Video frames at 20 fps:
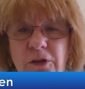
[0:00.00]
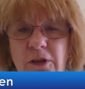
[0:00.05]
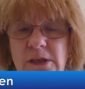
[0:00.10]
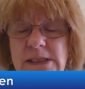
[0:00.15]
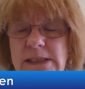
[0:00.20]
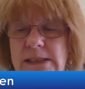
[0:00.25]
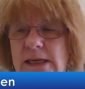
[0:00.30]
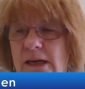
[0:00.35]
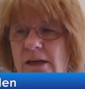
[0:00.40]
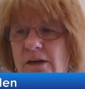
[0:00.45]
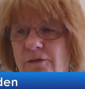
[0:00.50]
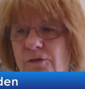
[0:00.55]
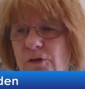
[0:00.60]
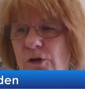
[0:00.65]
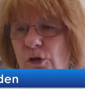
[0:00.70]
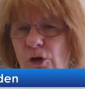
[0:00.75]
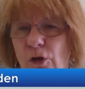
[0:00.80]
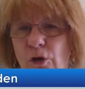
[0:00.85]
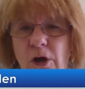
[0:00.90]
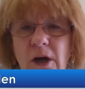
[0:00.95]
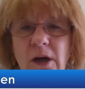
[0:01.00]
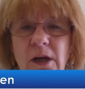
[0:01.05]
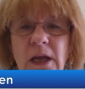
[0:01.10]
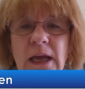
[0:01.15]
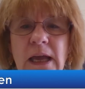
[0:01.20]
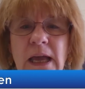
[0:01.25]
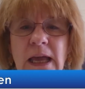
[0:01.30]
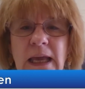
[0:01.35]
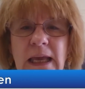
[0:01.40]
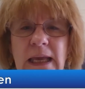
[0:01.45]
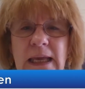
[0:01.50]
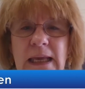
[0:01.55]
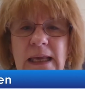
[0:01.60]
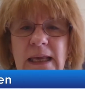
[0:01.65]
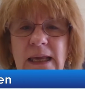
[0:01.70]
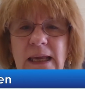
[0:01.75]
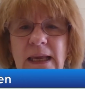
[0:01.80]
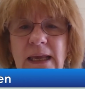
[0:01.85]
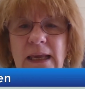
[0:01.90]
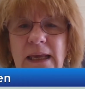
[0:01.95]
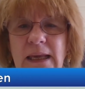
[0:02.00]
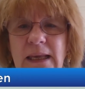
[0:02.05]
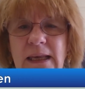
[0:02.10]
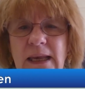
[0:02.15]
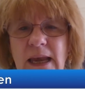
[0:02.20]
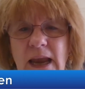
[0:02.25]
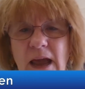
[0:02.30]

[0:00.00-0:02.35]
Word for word: for the state of New York. He